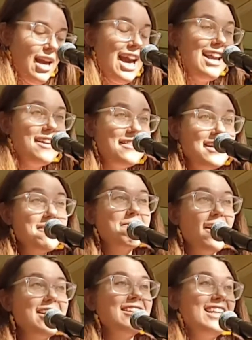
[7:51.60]
And I think,
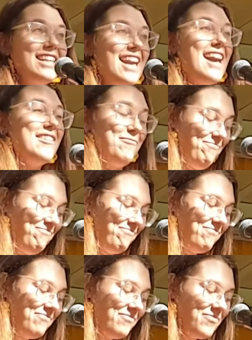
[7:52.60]
finally again,
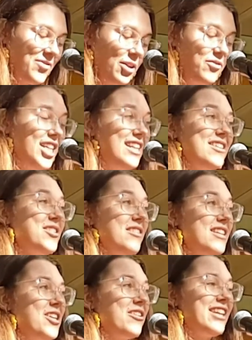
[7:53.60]
of Jesus on
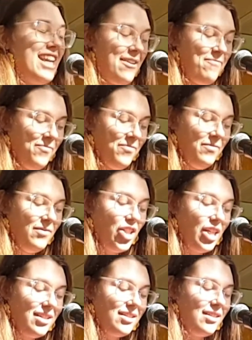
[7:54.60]
the donkey,
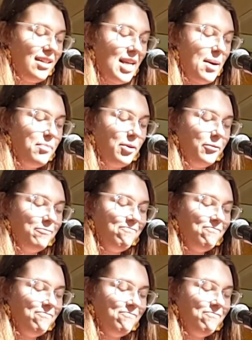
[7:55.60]
Jesus in the temple.